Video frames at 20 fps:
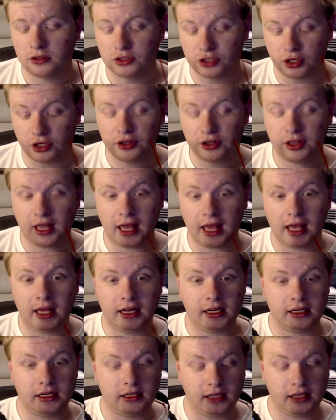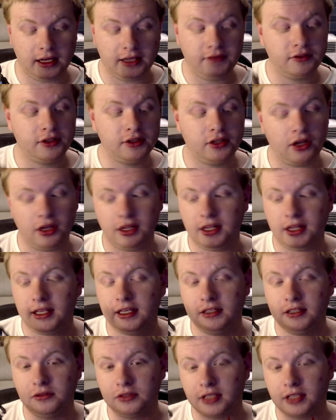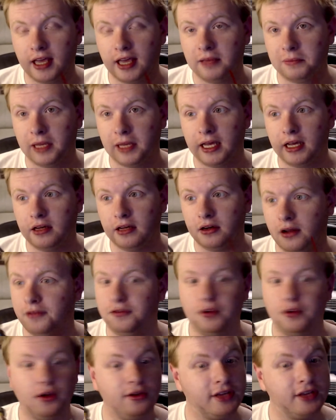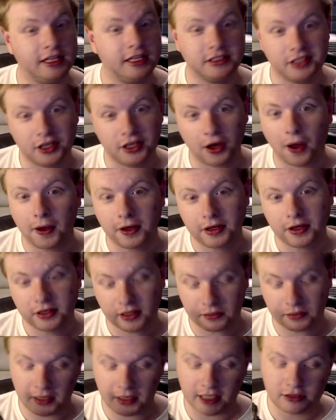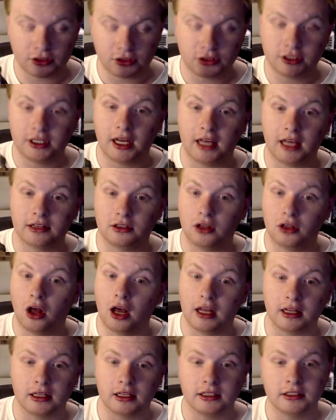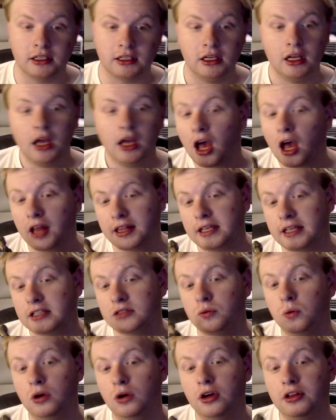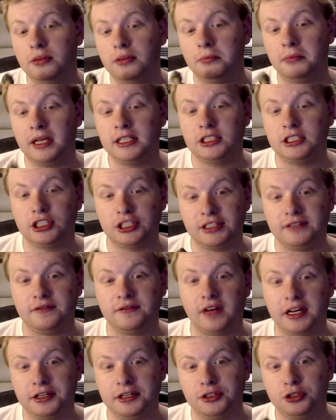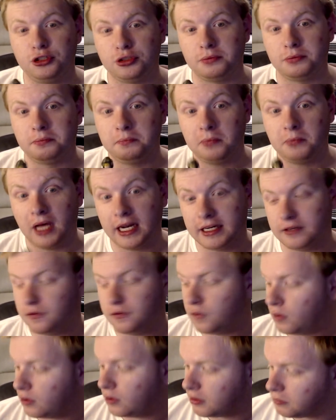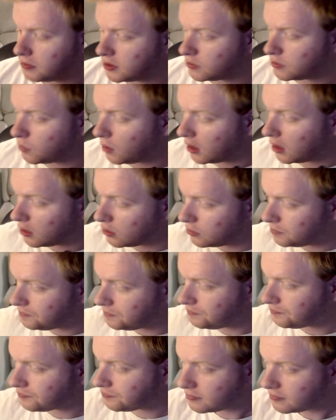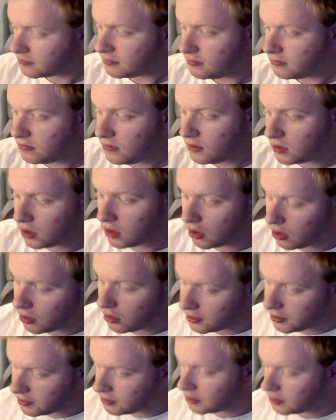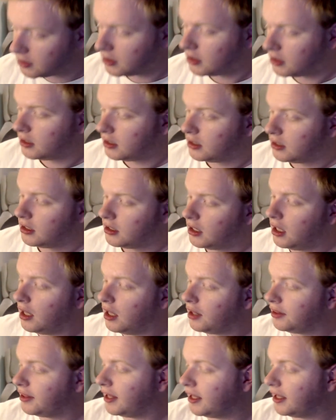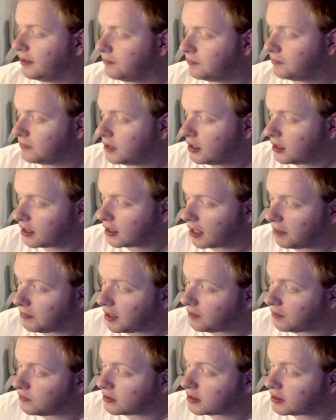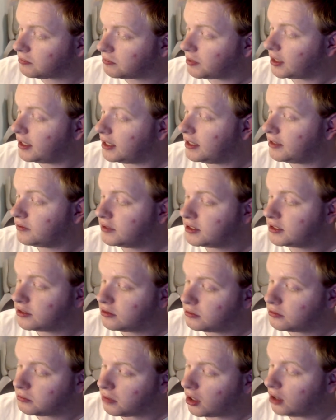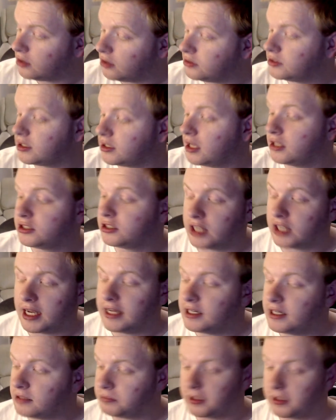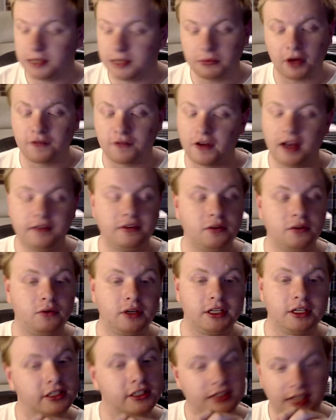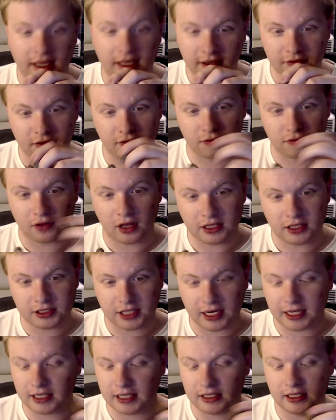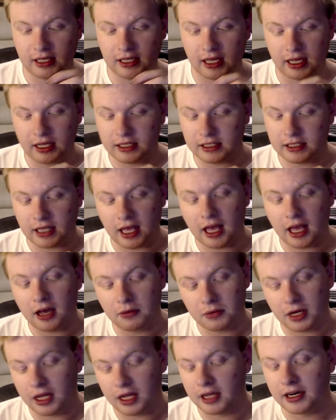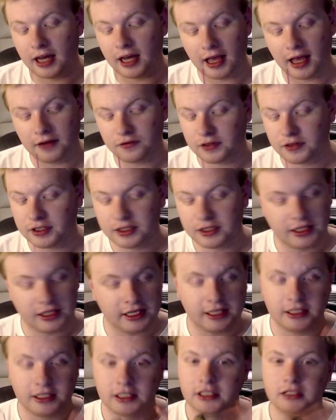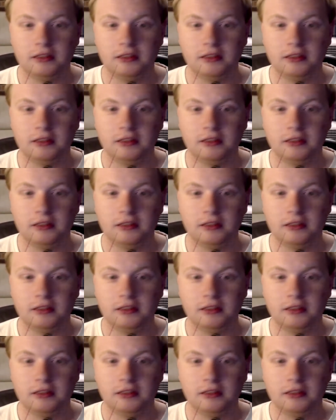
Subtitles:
So that, even though these came out few years ago compared to Darth Nihilus, I think it's worth mentioning value to money for them as well. On them coming up with completely original molds, Jaina being my favourite, where you can take off the flight jacket and the helmet and everything.